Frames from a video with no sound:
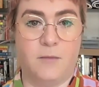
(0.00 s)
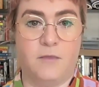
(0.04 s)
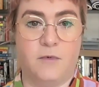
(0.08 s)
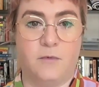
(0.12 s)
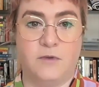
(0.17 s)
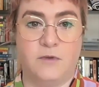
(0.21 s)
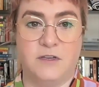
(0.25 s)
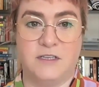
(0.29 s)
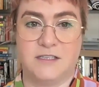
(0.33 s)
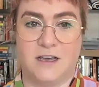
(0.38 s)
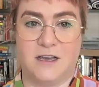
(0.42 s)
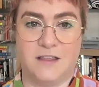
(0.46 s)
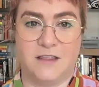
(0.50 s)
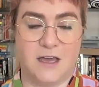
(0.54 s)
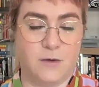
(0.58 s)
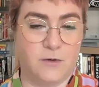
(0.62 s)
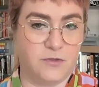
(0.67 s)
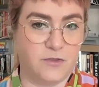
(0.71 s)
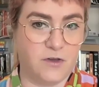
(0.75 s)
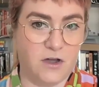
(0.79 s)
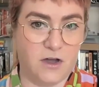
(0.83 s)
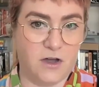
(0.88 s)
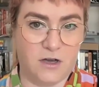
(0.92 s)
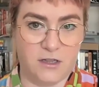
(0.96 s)
We saw that with
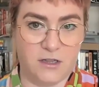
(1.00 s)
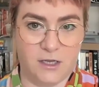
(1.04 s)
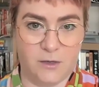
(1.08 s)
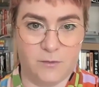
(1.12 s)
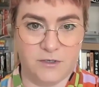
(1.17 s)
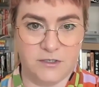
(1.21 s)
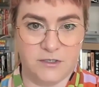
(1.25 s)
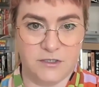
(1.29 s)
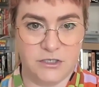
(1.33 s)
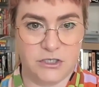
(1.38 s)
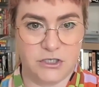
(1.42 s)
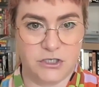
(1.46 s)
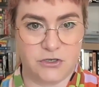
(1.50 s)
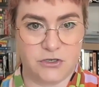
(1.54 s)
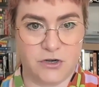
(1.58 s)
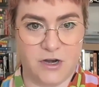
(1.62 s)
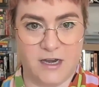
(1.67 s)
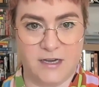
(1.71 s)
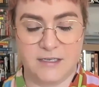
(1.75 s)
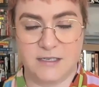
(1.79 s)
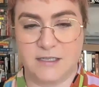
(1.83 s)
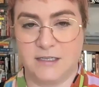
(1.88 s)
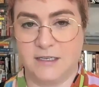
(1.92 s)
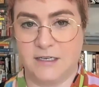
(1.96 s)
the Hollywood
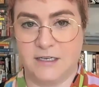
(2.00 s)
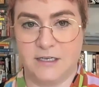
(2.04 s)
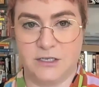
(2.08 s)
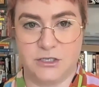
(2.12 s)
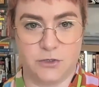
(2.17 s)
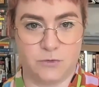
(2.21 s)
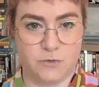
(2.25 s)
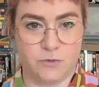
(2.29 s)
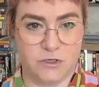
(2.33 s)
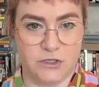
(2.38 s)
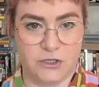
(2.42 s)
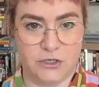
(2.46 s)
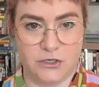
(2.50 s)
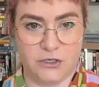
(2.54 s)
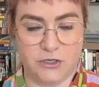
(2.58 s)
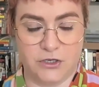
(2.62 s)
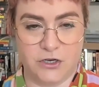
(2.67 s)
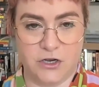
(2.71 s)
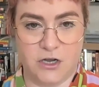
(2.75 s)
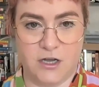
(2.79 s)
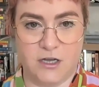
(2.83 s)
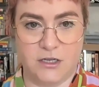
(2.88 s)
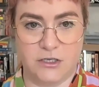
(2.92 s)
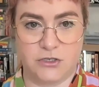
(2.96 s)
strikes leading to really good
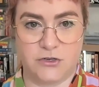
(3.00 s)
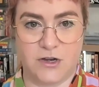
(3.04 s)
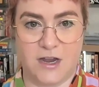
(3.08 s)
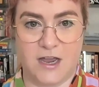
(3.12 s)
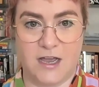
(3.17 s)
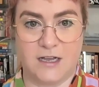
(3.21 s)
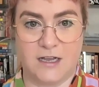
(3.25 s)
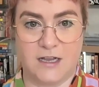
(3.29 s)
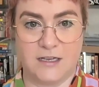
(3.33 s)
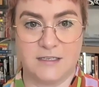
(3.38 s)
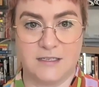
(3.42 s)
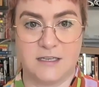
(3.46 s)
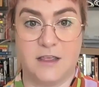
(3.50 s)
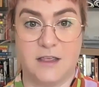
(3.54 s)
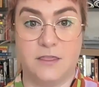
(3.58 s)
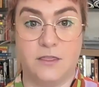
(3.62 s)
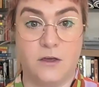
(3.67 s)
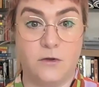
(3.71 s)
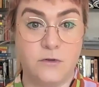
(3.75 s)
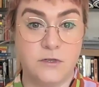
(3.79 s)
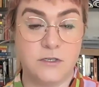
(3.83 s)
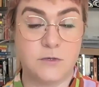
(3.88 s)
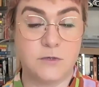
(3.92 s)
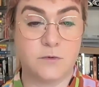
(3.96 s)
contracts. And
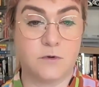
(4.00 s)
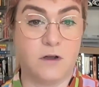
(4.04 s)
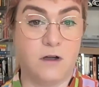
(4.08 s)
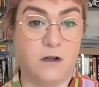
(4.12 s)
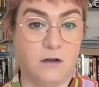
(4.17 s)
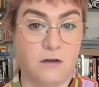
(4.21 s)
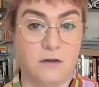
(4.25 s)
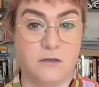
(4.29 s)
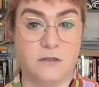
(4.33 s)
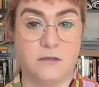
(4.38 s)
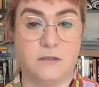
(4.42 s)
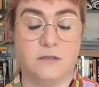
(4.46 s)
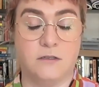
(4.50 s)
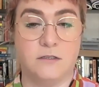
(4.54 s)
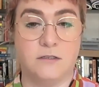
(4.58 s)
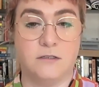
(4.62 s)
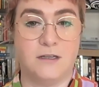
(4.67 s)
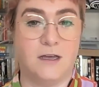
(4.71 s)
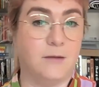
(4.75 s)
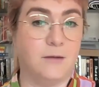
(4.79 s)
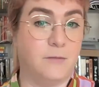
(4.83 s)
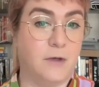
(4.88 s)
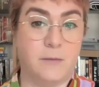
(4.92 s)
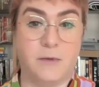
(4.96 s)
those were all,
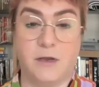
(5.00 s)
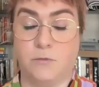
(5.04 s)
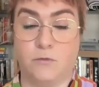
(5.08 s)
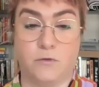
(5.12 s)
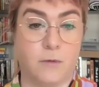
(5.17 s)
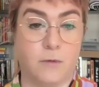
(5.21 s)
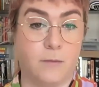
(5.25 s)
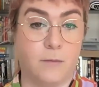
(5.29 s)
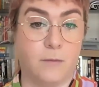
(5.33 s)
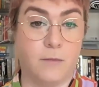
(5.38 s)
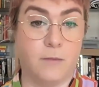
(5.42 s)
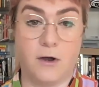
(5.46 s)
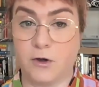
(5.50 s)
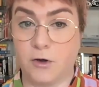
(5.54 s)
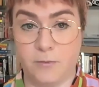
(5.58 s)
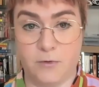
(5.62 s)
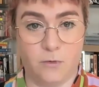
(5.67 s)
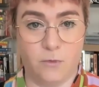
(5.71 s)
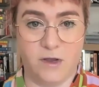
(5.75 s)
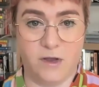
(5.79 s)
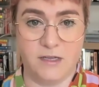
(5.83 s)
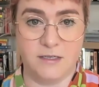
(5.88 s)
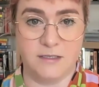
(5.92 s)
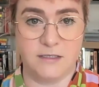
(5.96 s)

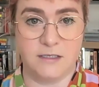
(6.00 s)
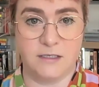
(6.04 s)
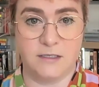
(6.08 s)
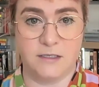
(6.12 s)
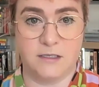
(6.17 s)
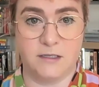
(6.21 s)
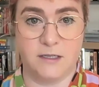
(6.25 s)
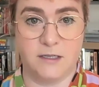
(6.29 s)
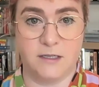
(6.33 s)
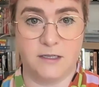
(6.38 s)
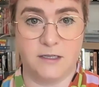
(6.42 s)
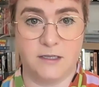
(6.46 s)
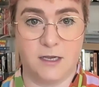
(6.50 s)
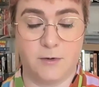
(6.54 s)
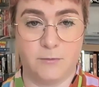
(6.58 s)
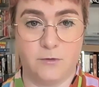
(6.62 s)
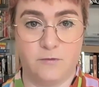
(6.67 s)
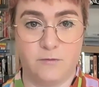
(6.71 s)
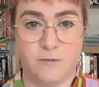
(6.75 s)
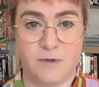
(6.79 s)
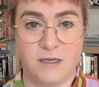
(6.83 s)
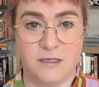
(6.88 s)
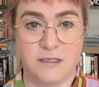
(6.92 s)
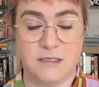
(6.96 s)
remarkable wins in the labor
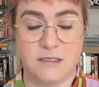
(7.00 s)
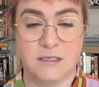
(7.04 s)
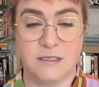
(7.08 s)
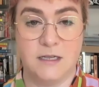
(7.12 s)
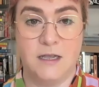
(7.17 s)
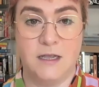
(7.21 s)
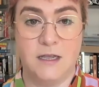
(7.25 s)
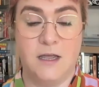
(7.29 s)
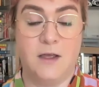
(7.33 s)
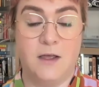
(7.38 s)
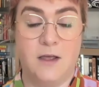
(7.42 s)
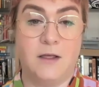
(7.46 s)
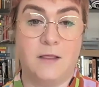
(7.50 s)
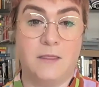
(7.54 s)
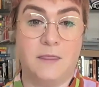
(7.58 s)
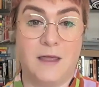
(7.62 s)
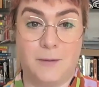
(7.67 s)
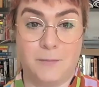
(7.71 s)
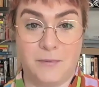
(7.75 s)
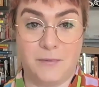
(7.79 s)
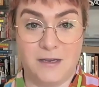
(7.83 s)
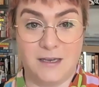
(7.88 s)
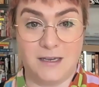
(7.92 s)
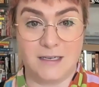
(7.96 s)
movement.
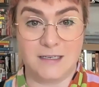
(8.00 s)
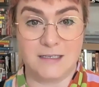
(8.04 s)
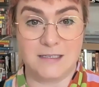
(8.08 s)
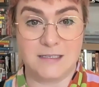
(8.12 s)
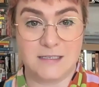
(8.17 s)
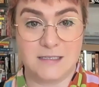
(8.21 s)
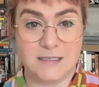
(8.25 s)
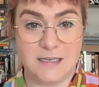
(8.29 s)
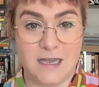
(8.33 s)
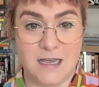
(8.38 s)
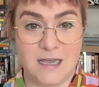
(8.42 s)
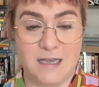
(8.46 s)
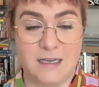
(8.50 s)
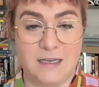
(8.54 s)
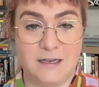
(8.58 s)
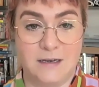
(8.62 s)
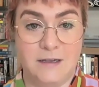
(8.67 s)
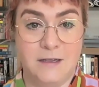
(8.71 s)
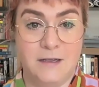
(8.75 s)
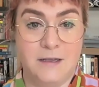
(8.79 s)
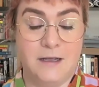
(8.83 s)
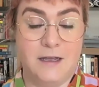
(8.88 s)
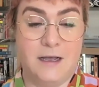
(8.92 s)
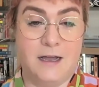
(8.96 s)
That being
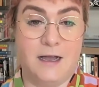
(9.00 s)
said,